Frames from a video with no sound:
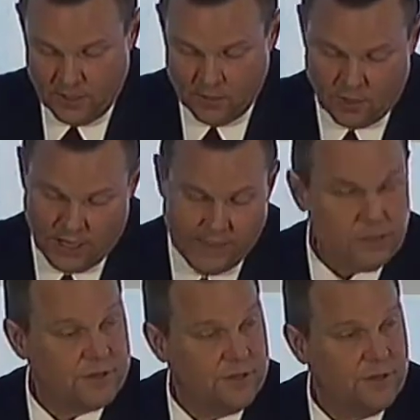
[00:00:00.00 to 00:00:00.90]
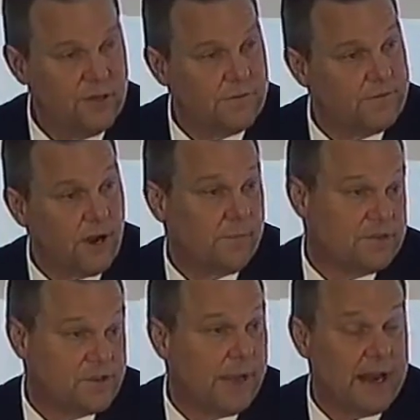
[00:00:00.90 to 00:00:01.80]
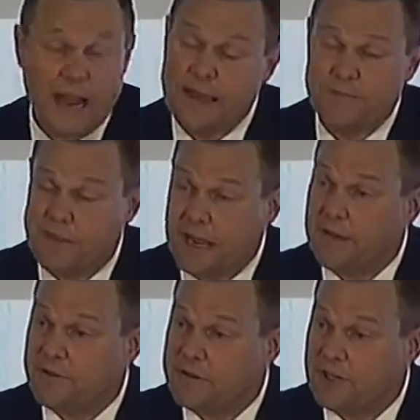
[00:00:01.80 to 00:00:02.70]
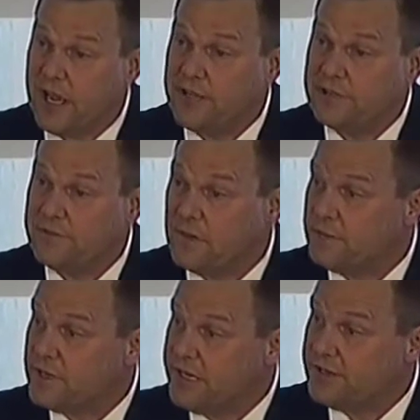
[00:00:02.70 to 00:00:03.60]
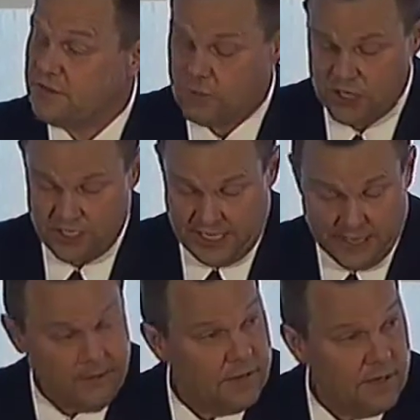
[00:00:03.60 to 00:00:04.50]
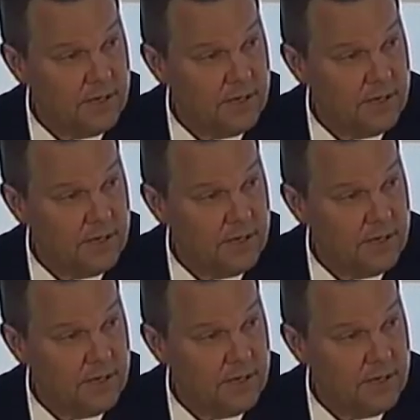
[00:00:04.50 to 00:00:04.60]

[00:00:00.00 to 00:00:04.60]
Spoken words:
we're able to, on a farm that's about half the average size of farms in eastern Montana,